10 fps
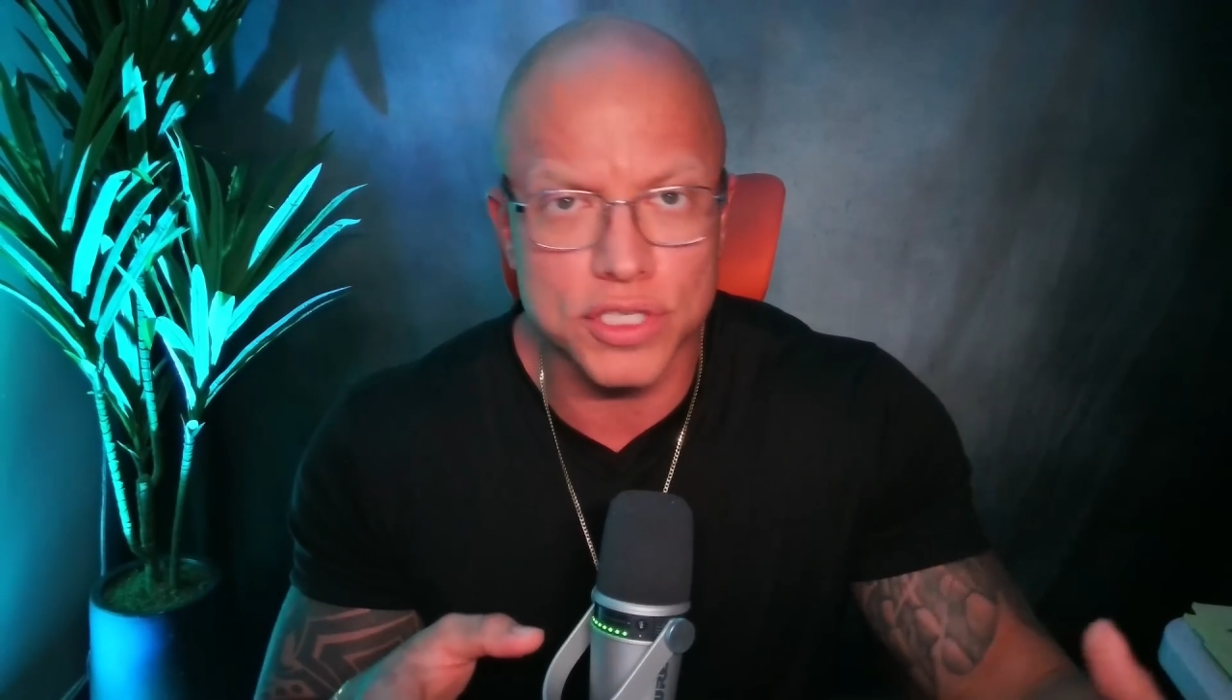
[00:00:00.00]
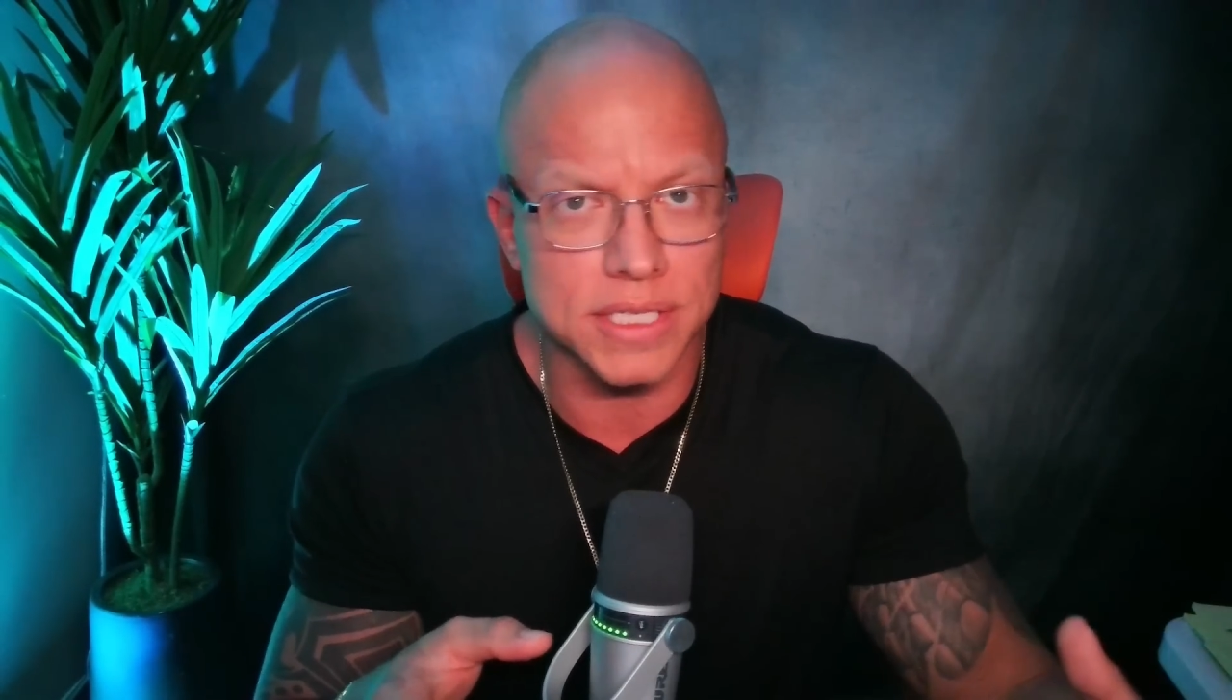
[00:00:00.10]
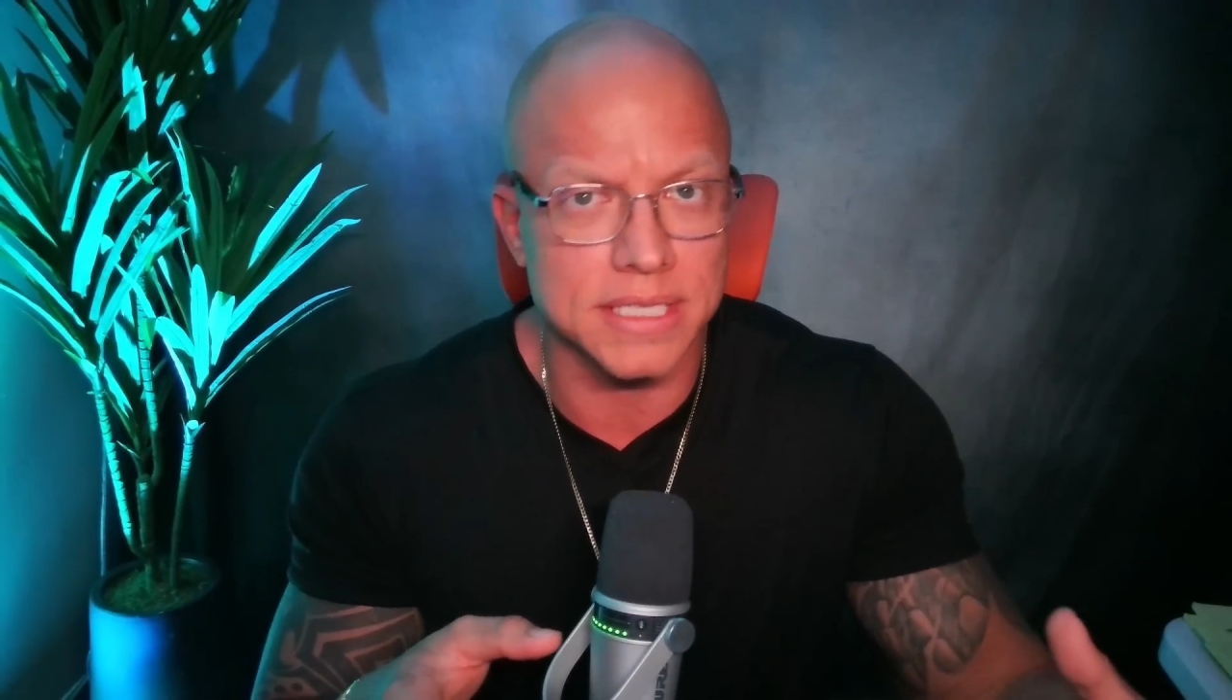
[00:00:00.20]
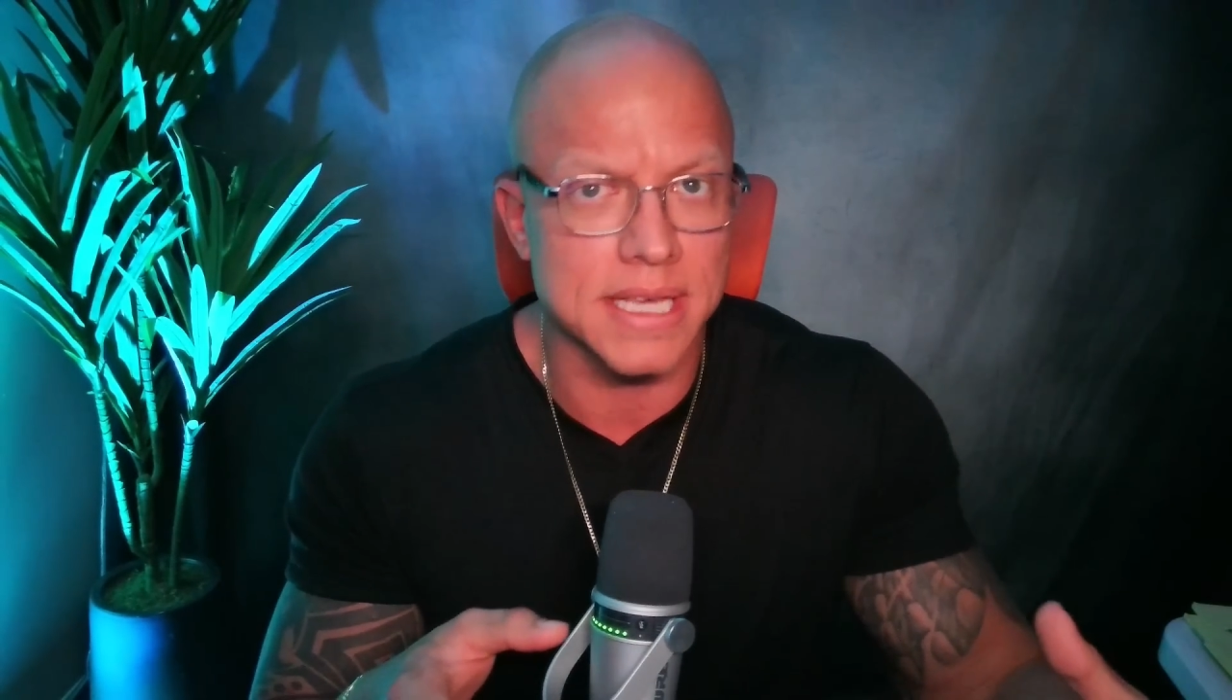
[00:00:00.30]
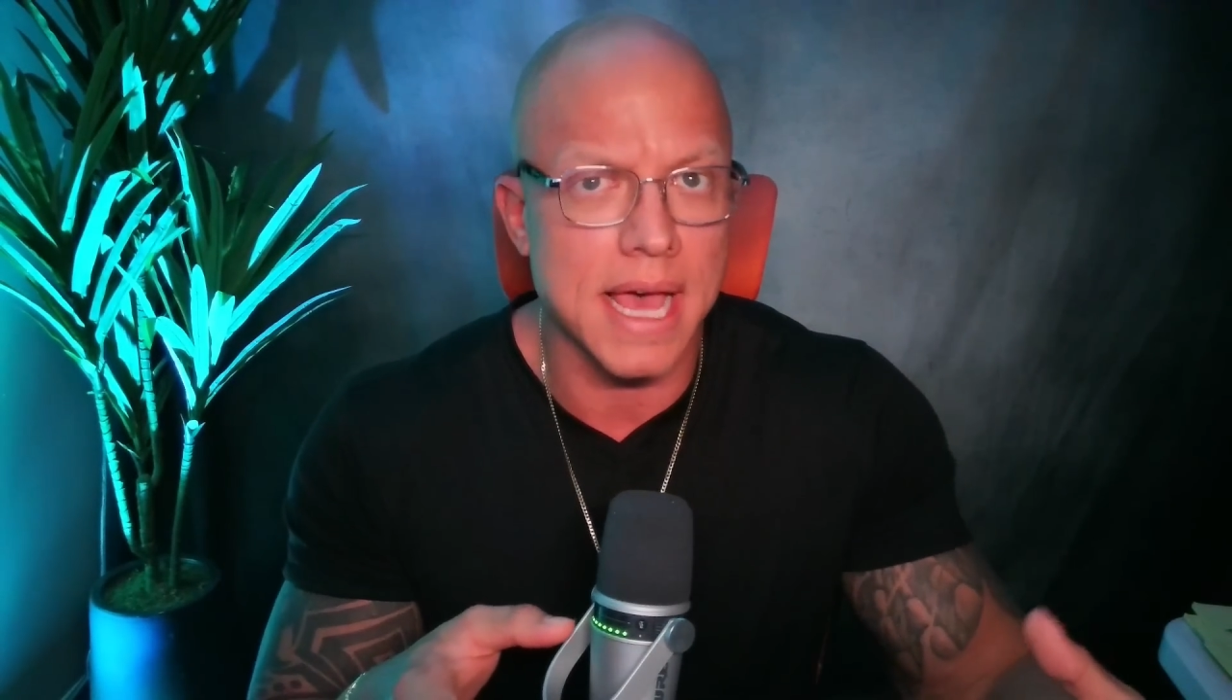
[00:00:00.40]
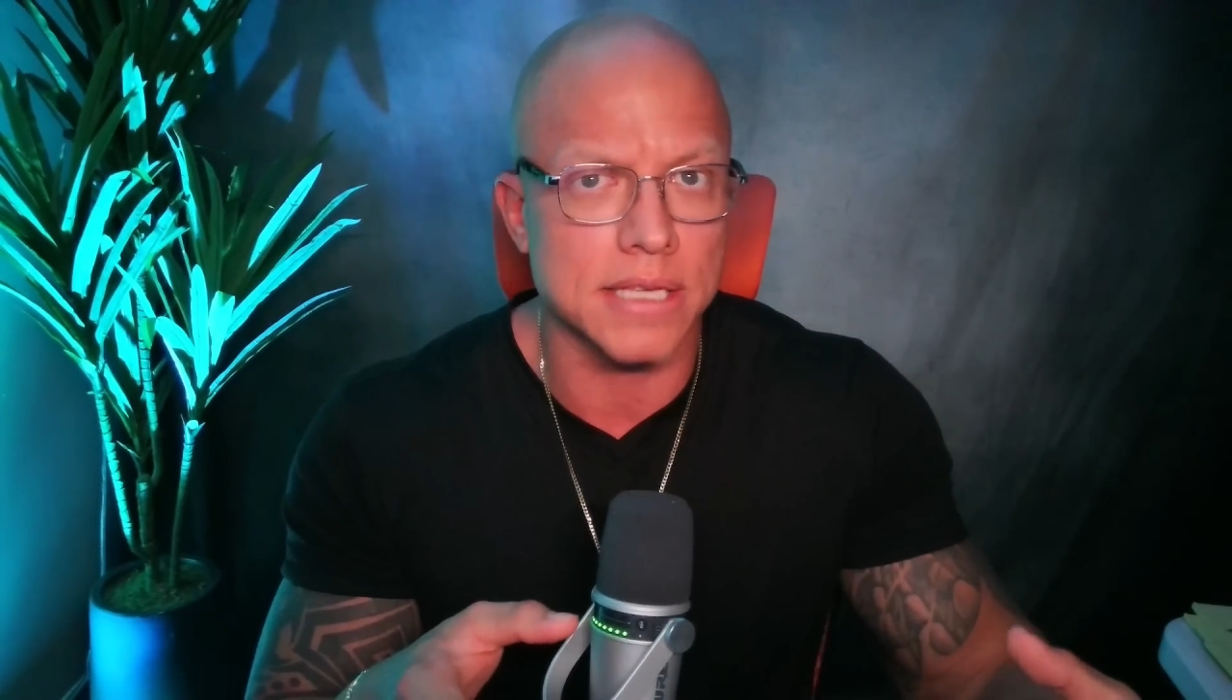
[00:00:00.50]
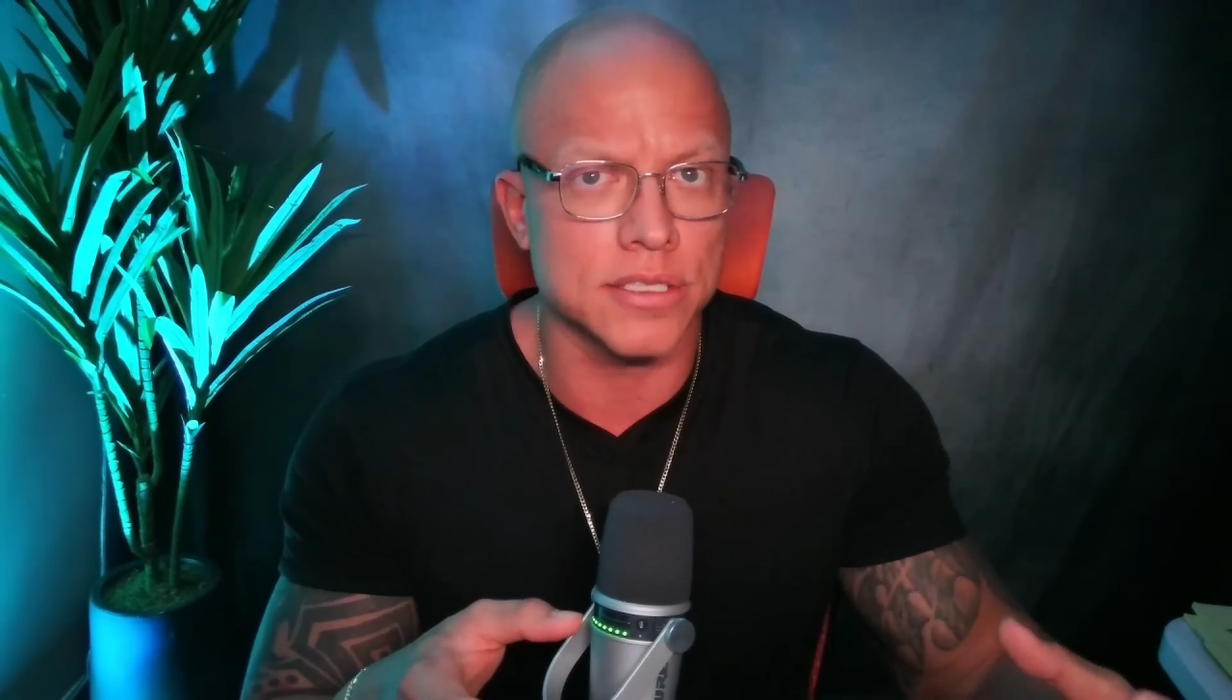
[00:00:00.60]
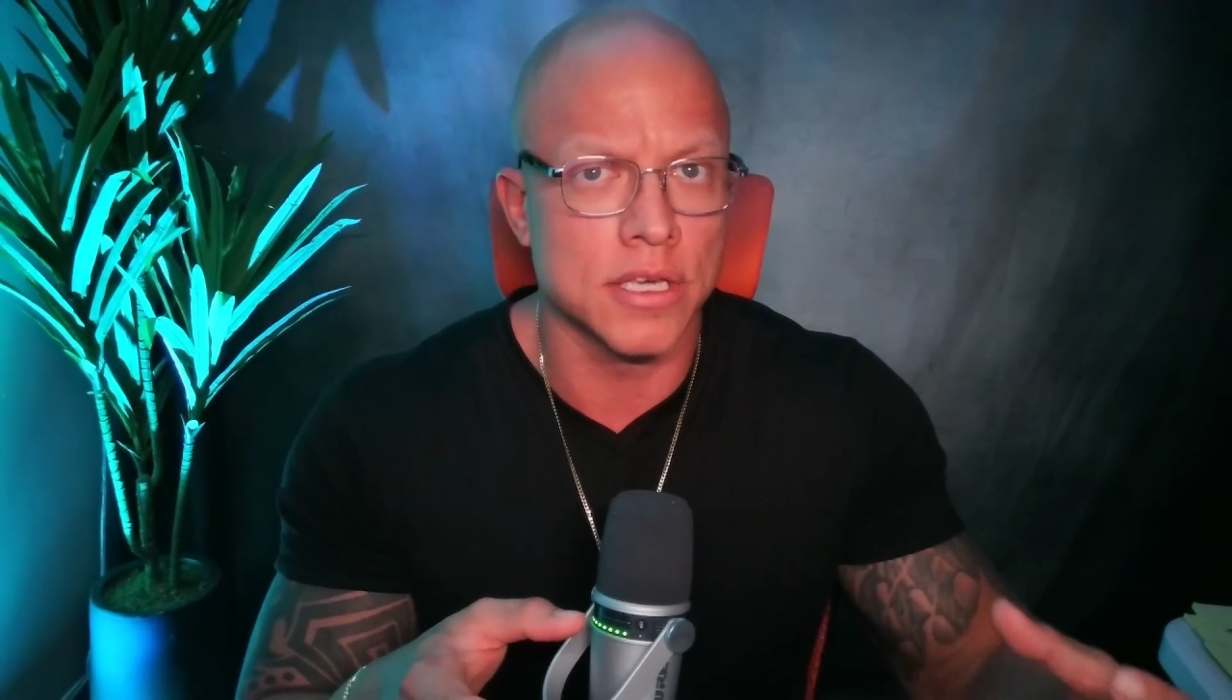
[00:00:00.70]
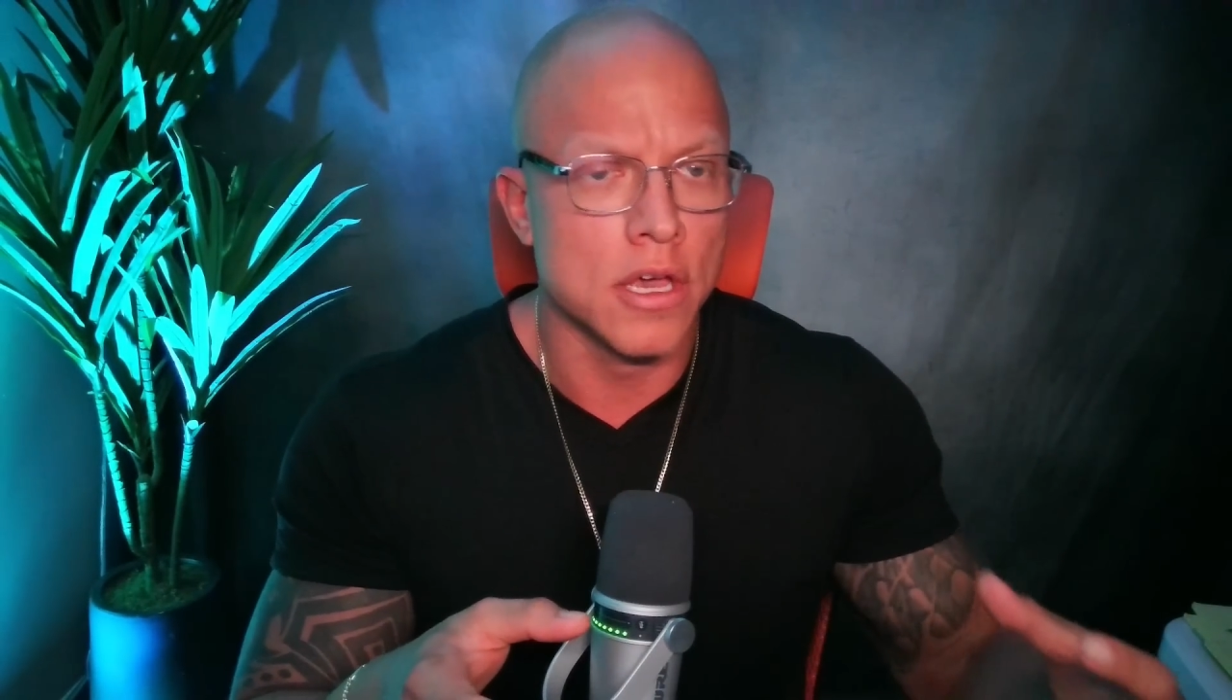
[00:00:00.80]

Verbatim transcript: success,